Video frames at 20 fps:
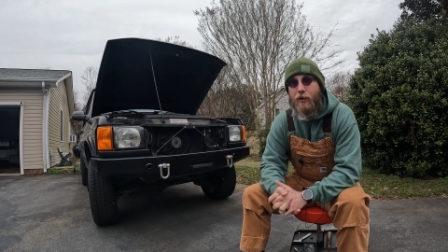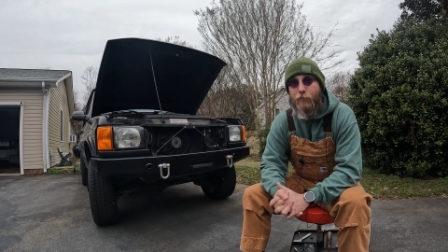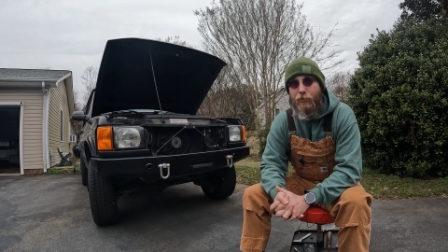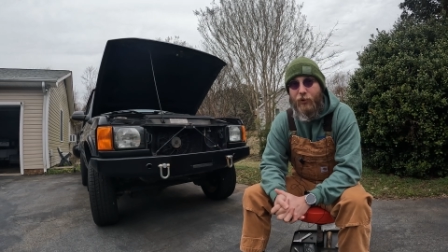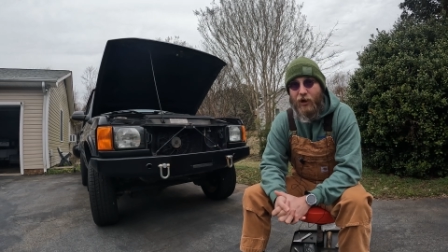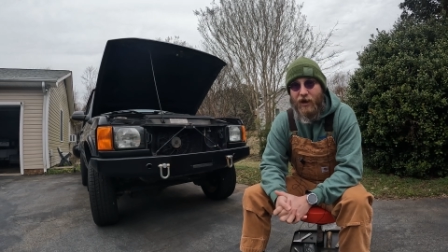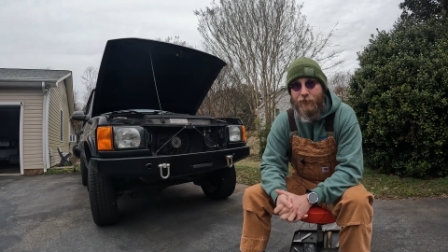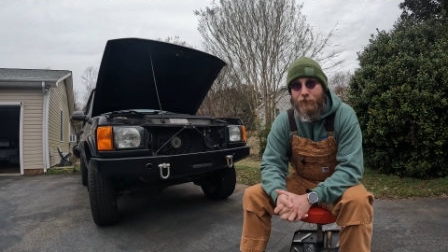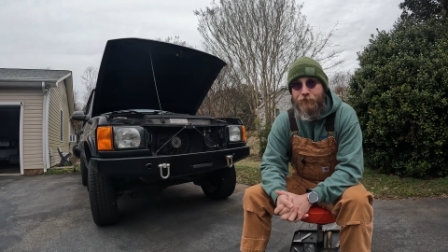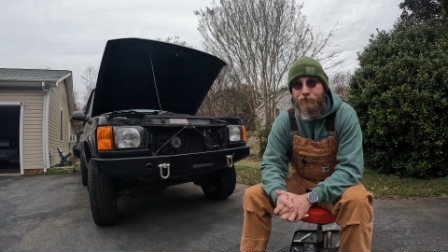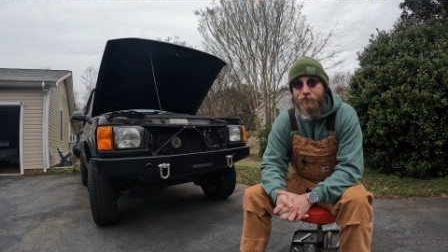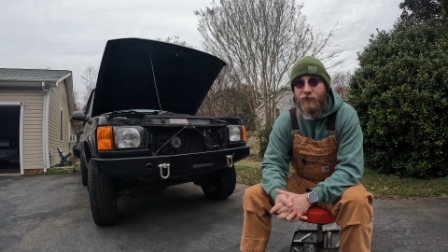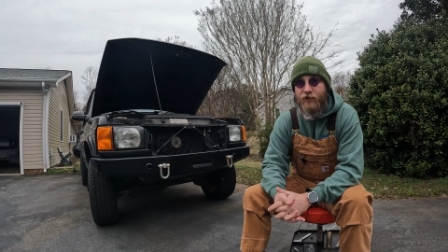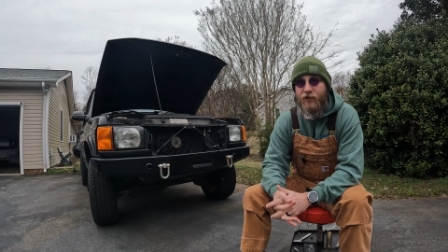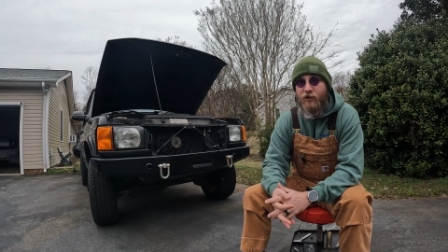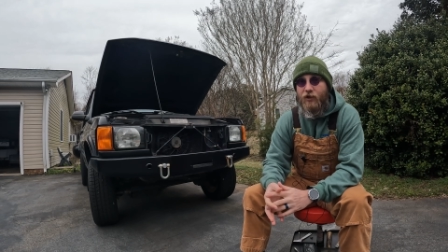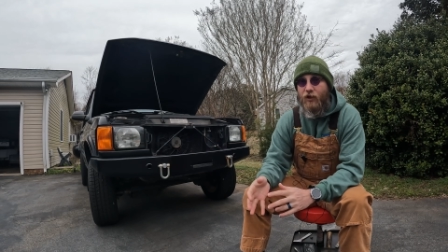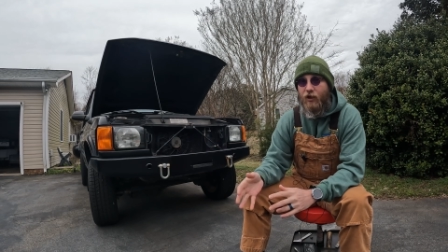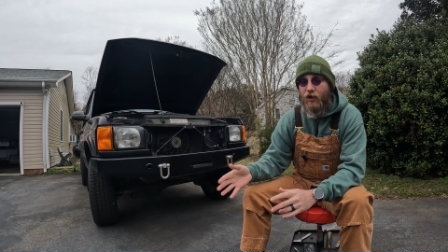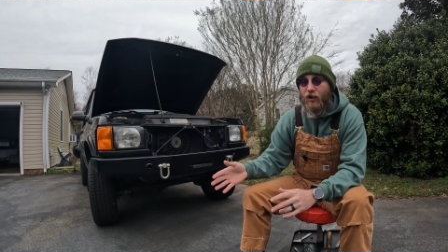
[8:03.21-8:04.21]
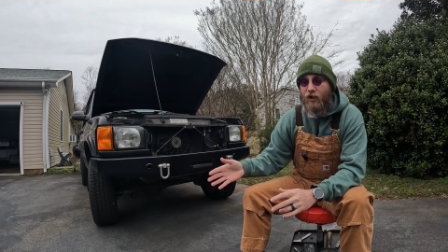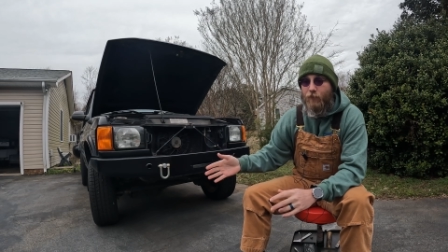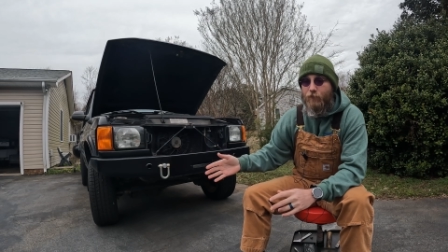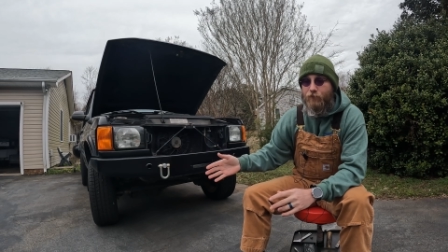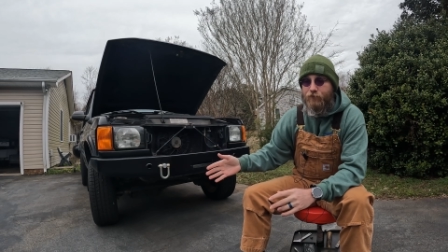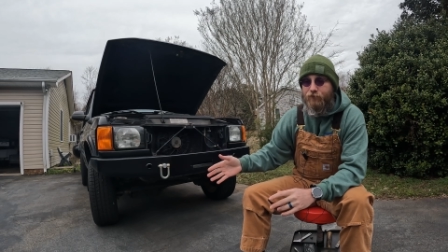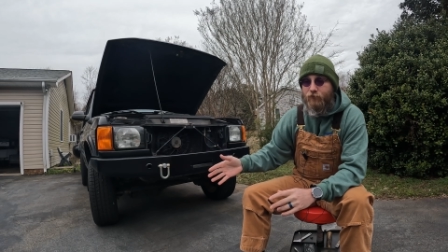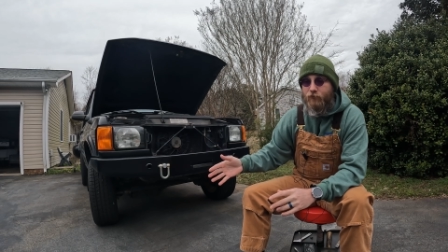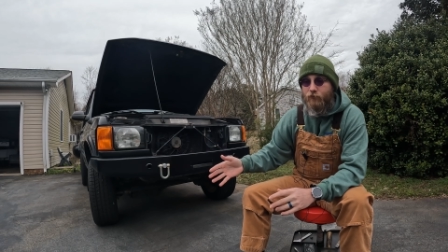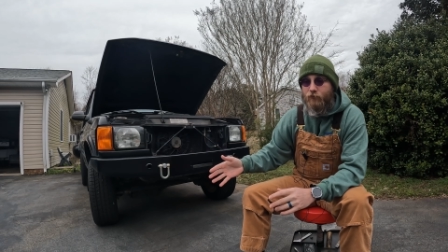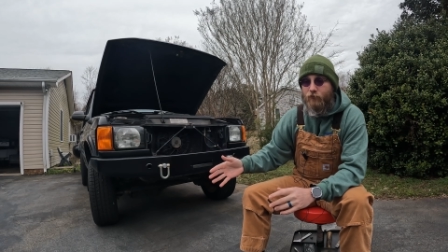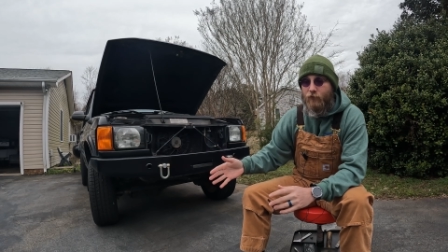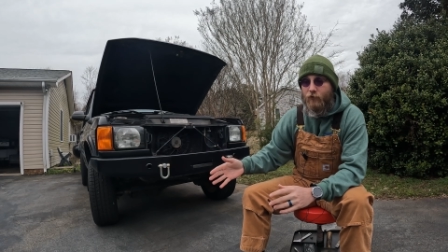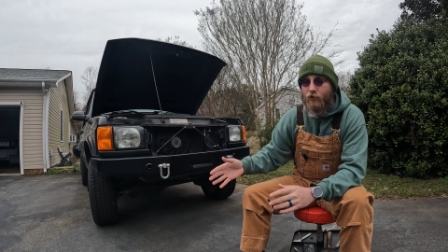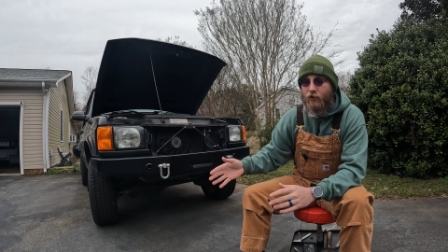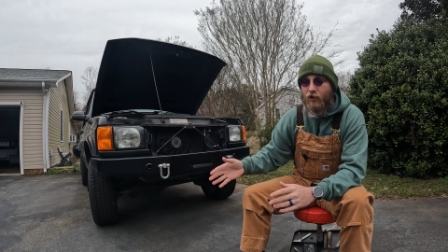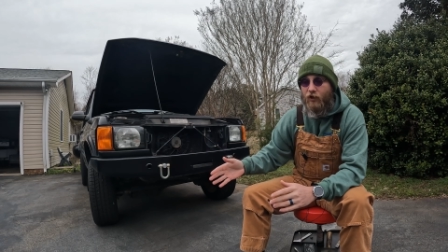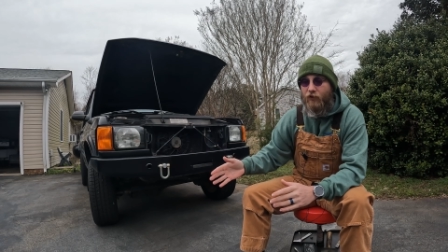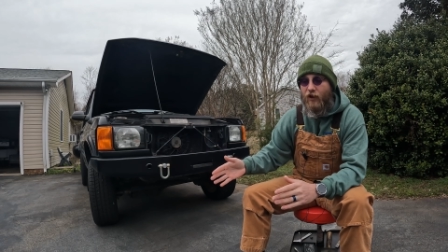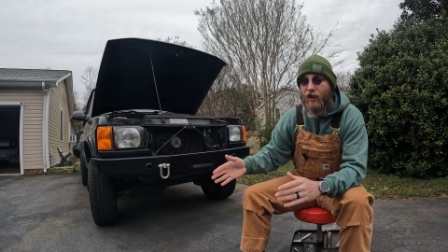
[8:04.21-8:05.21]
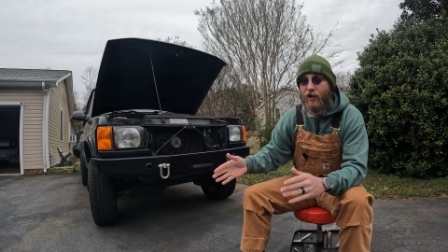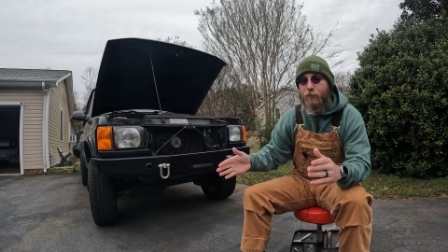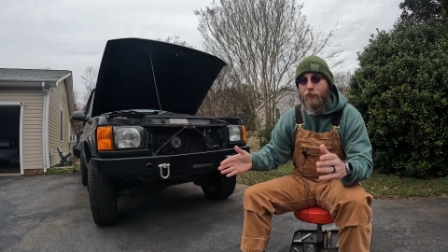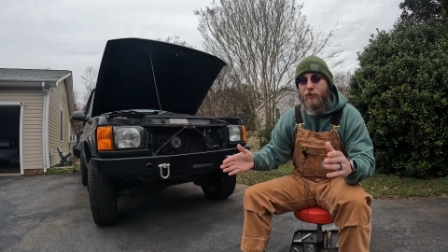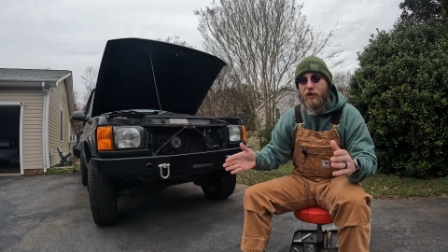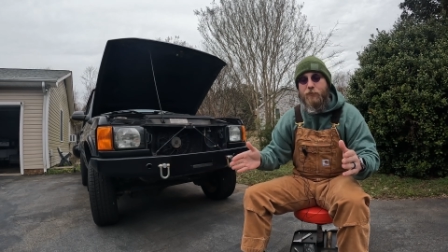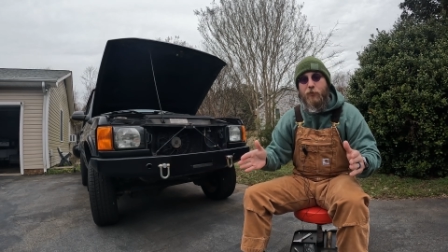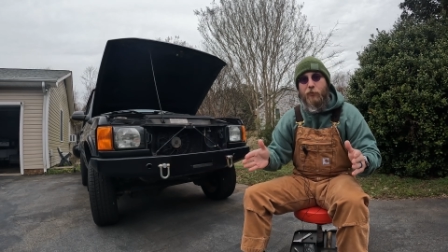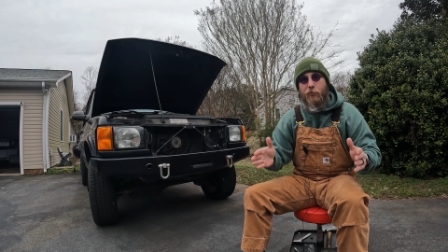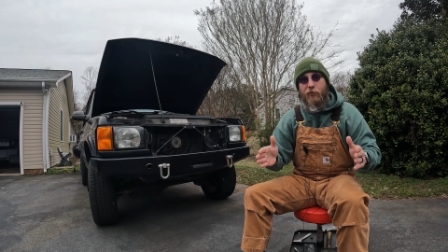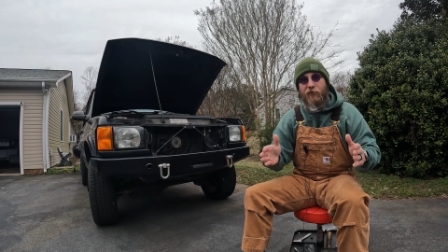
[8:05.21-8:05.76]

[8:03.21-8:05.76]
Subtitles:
But a lot of people